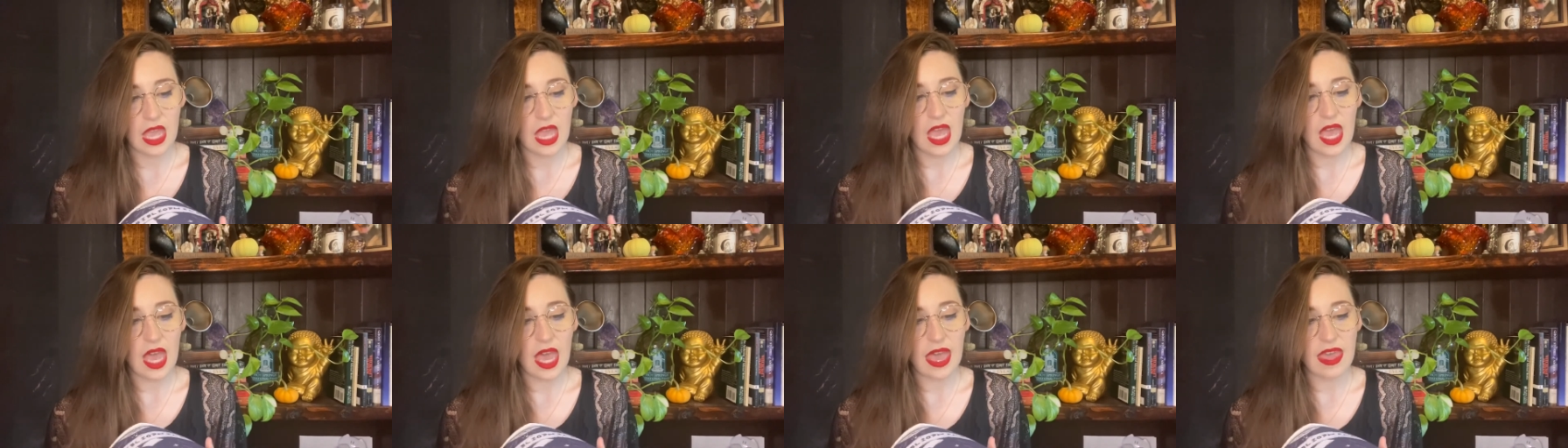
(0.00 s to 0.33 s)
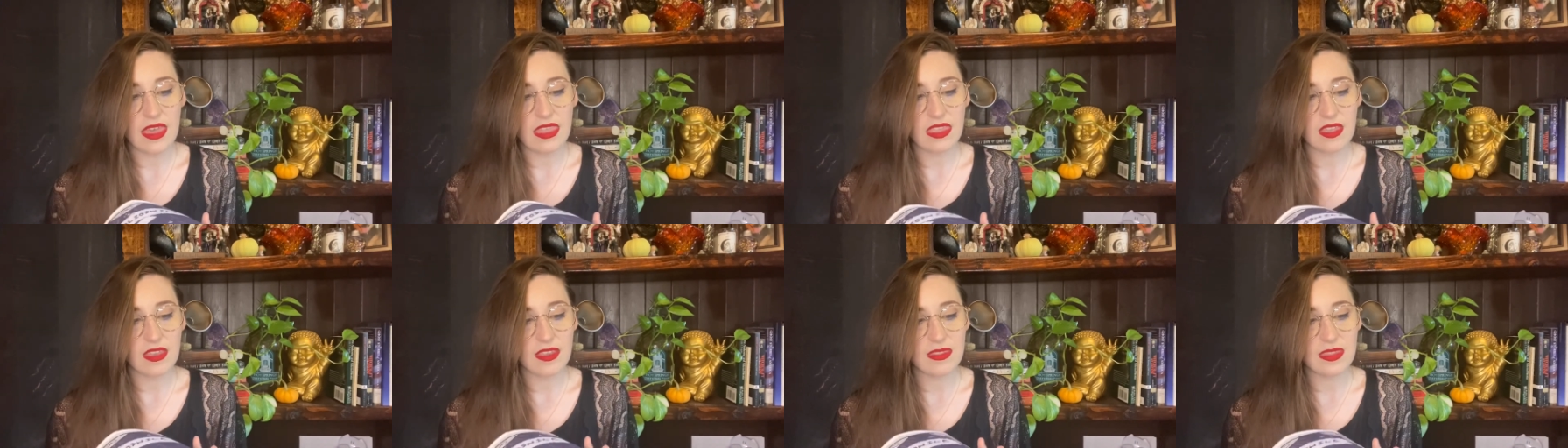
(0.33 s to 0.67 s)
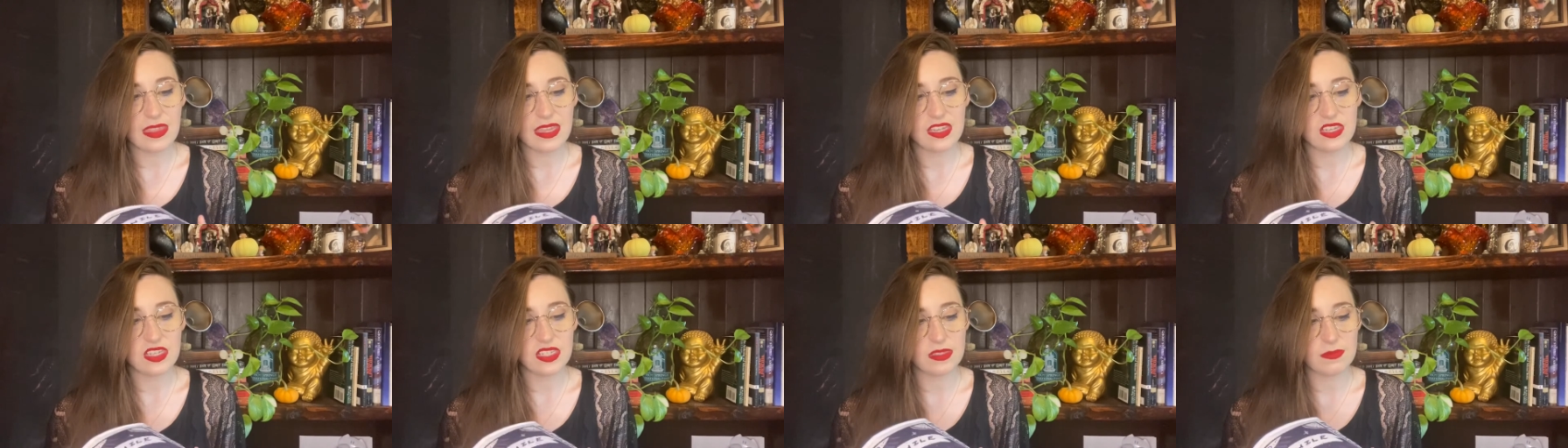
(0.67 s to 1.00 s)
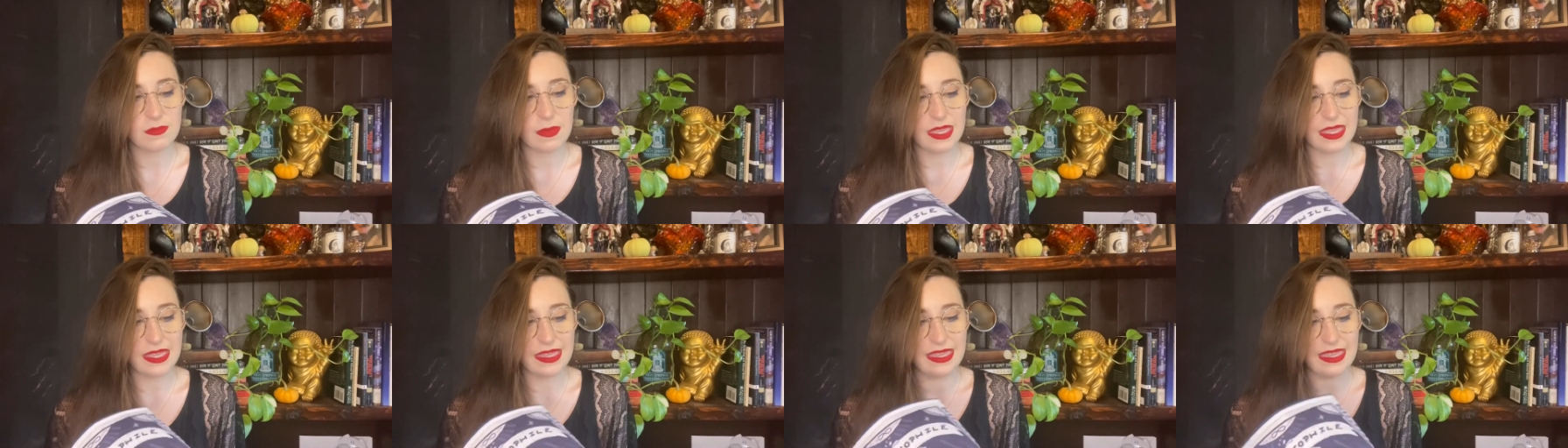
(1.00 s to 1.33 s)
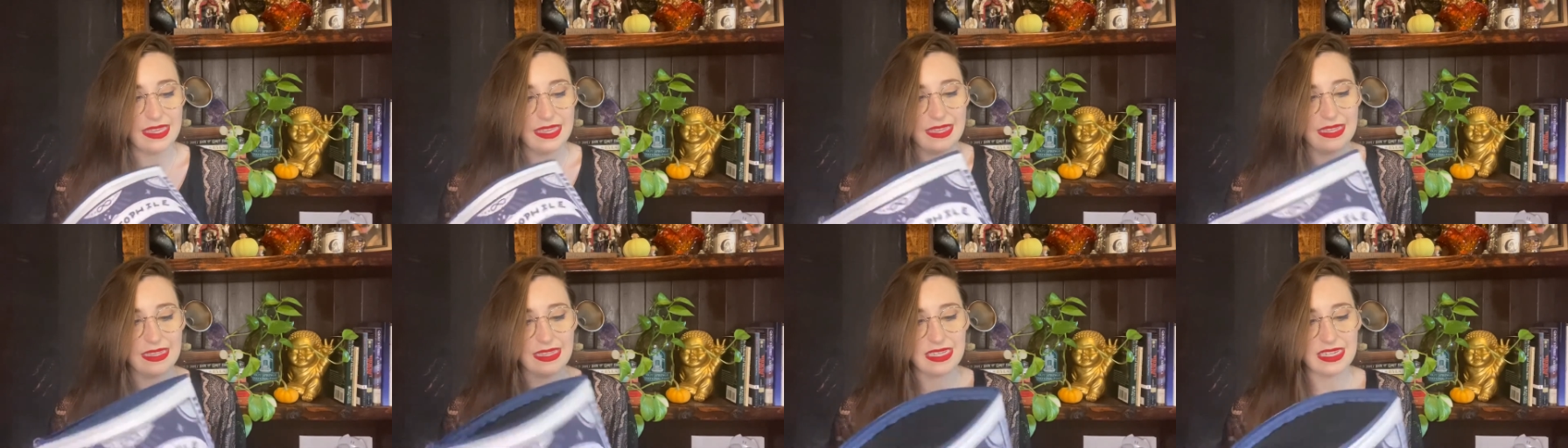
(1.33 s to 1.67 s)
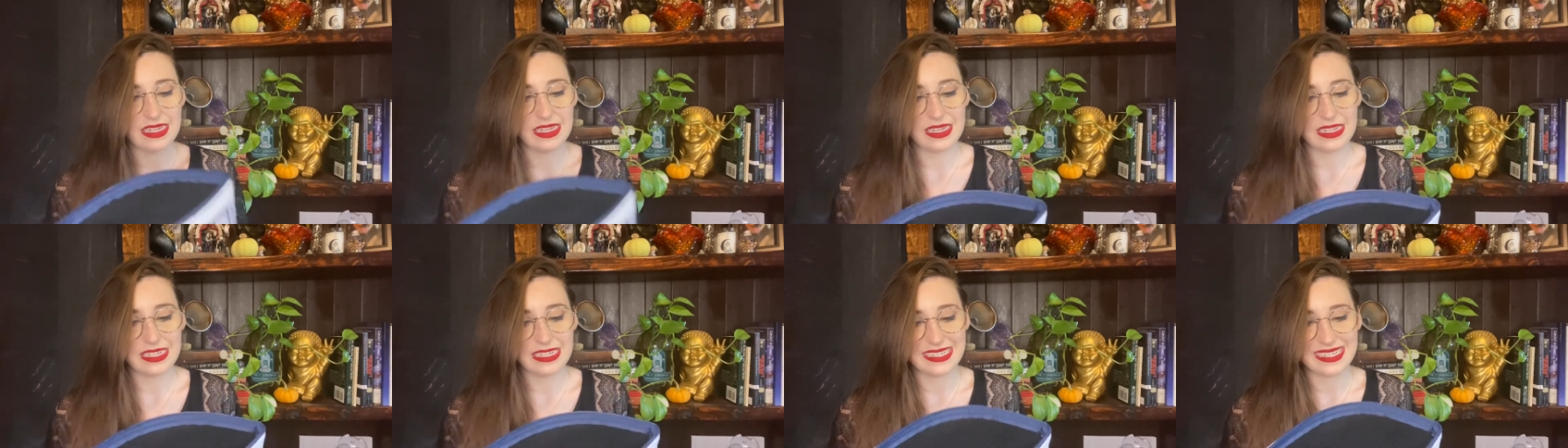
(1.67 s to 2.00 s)
I thought they just might get
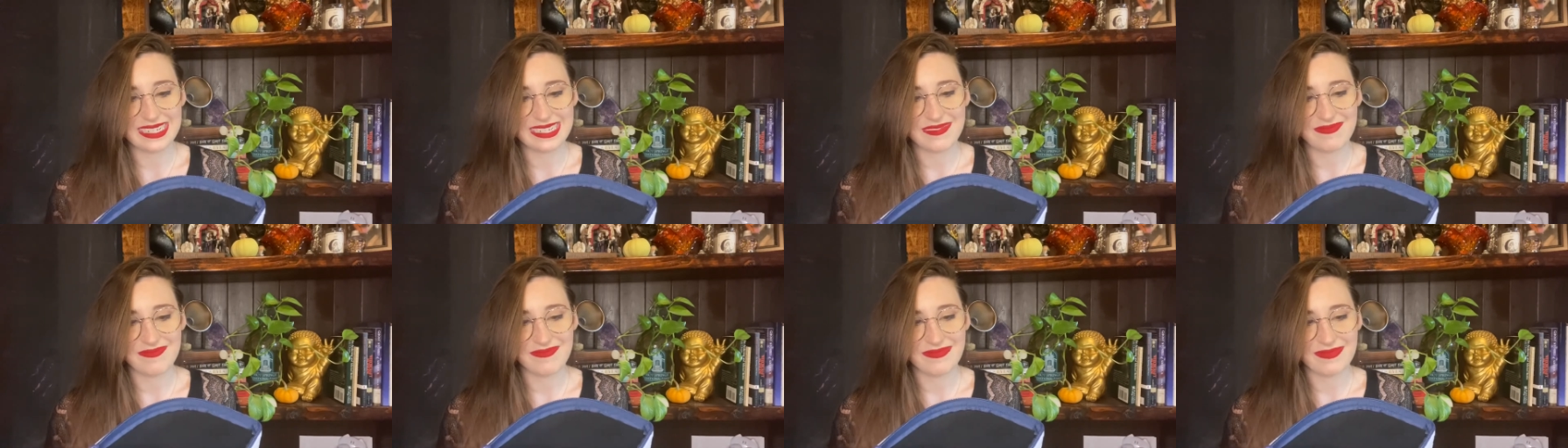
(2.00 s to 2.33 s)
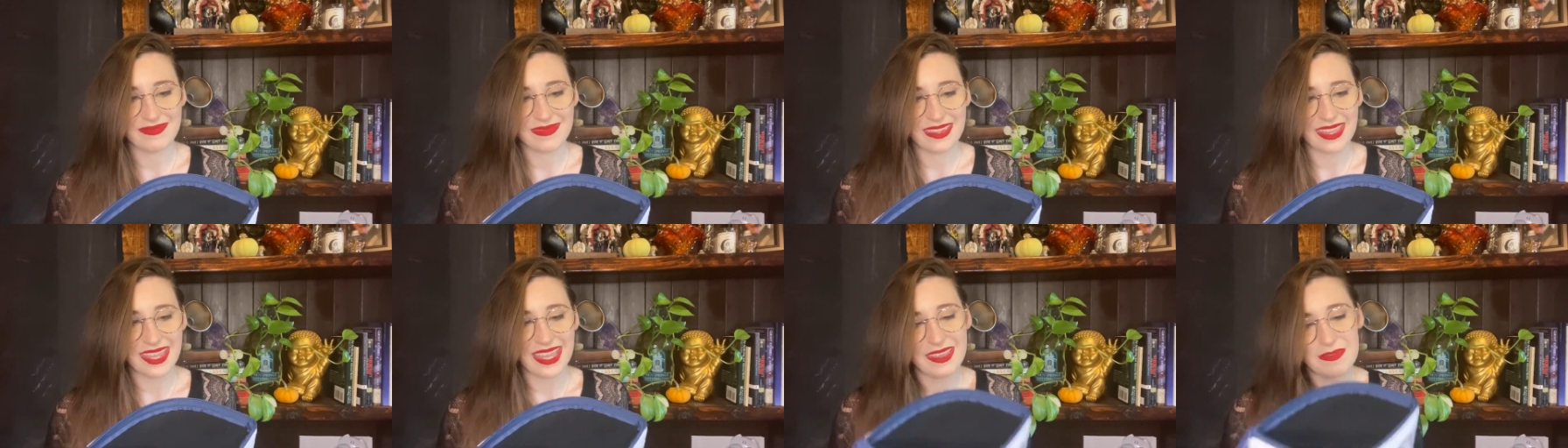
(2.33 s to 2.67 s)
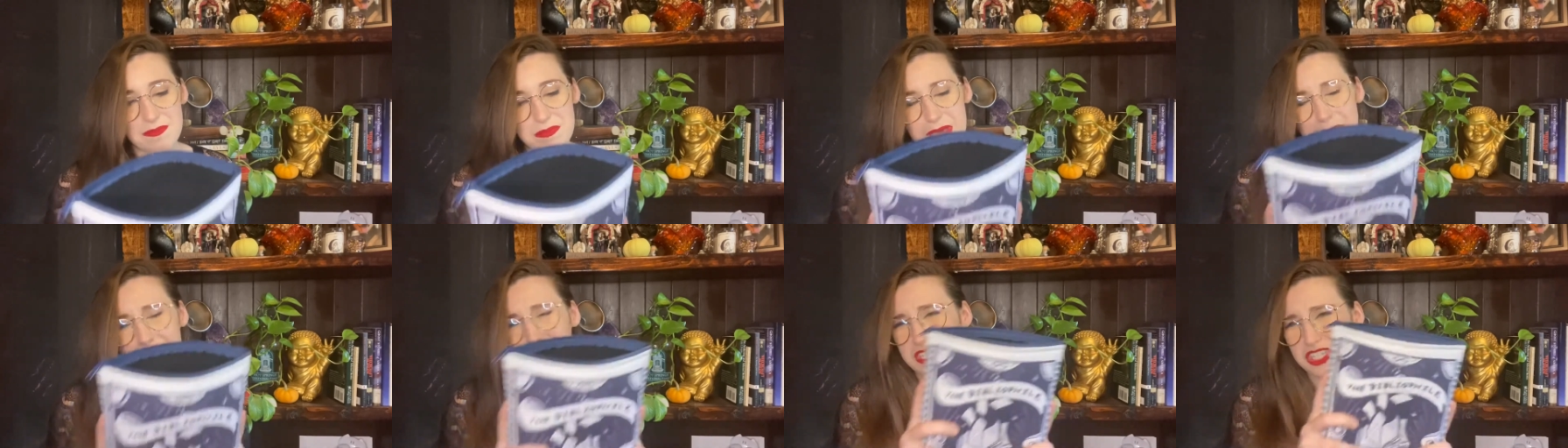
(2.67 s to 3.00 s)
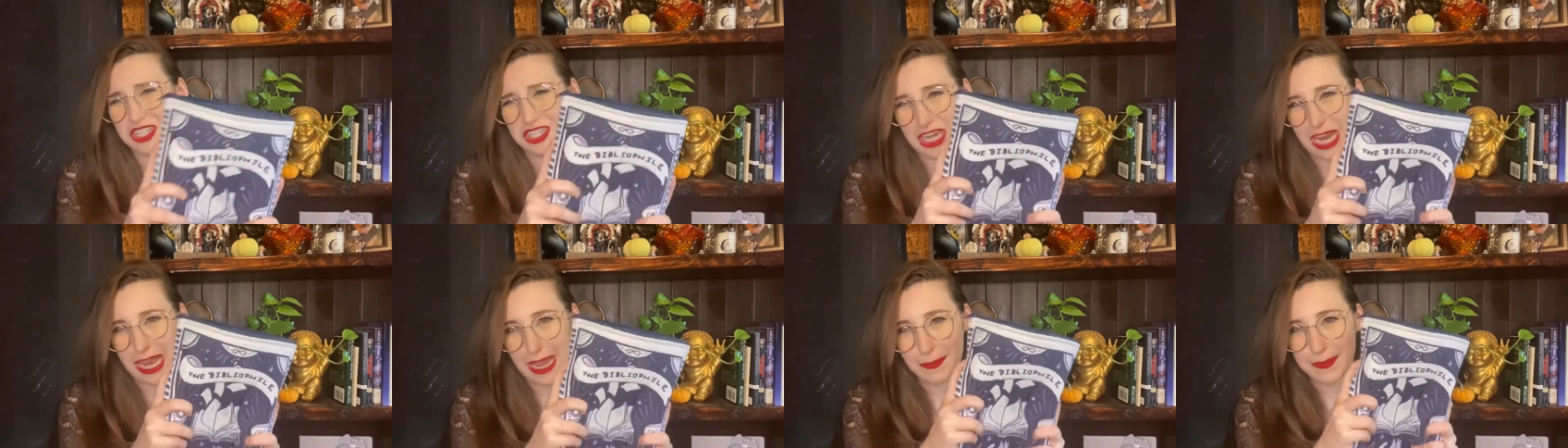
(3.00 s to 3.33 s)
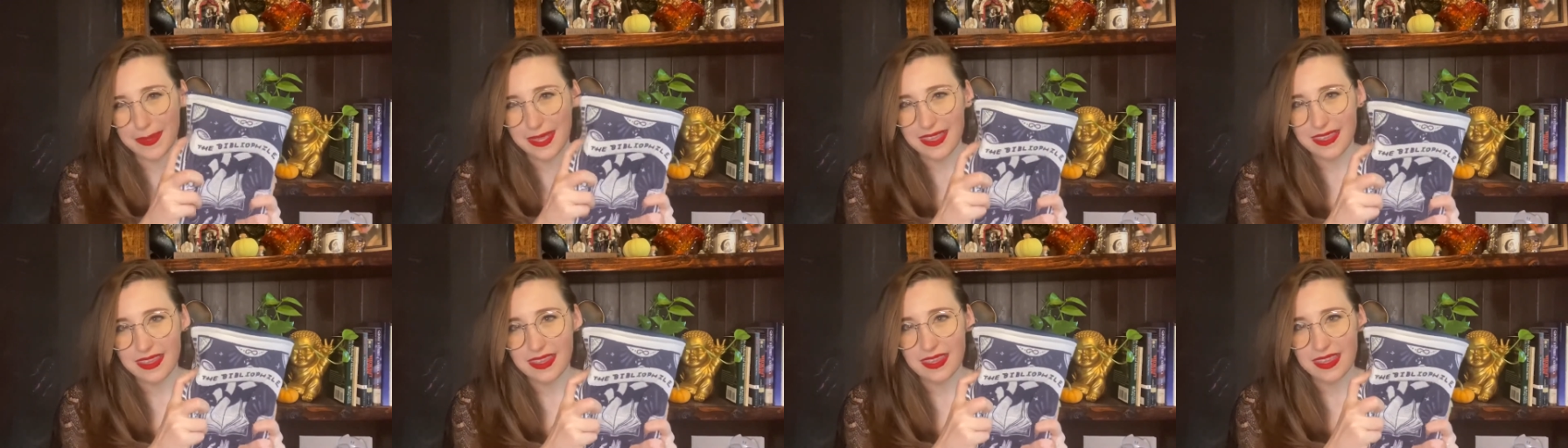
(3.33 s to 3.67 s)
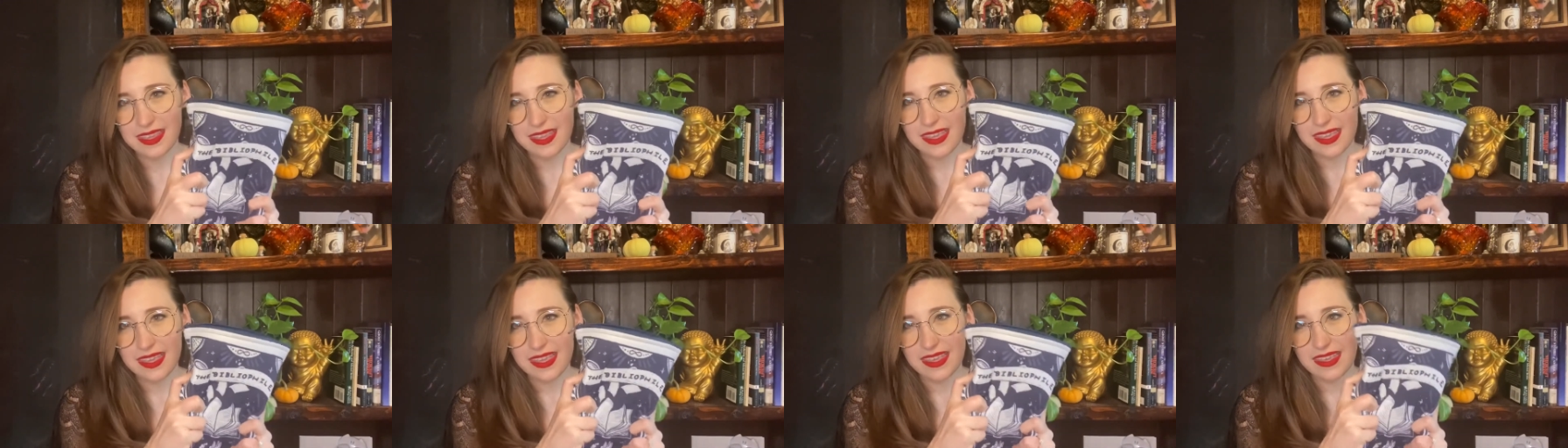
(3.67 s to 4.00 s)
maybe shabby,
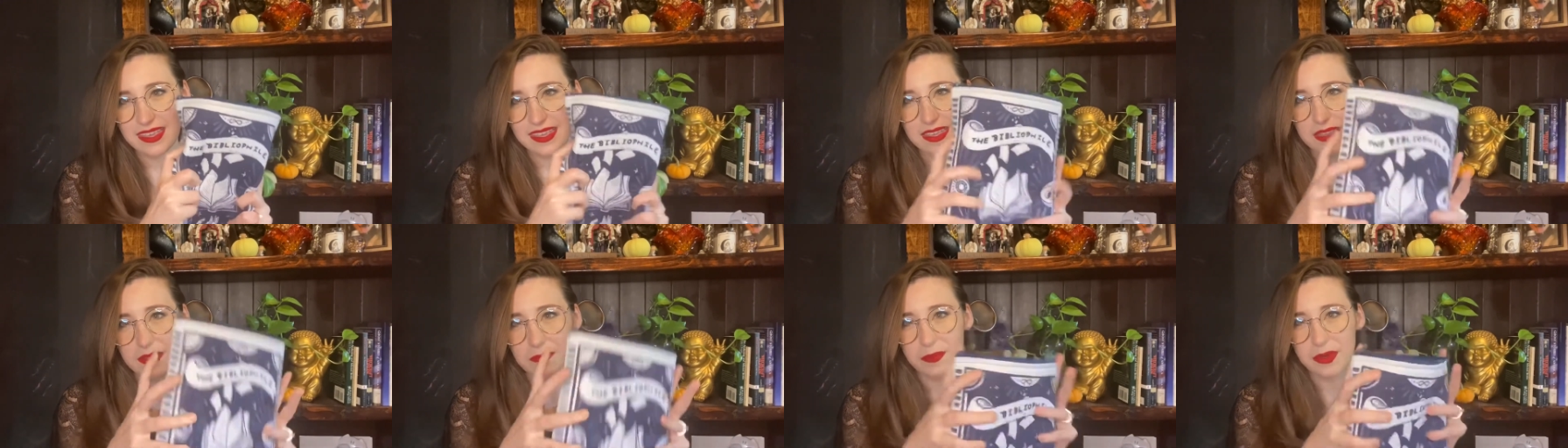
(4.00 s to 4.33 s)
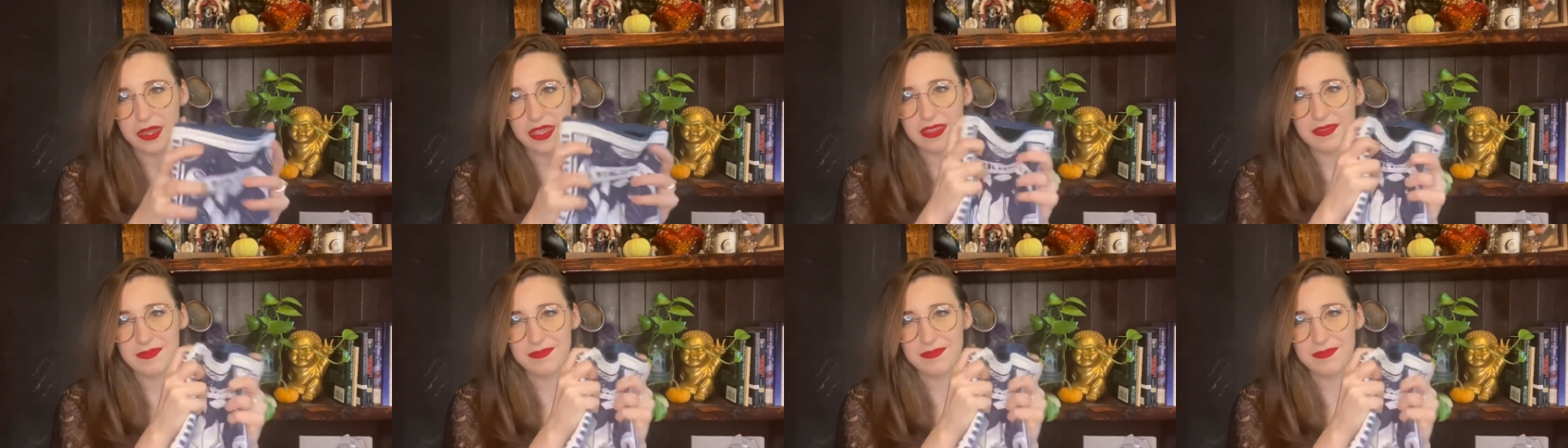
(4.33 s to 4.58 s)
but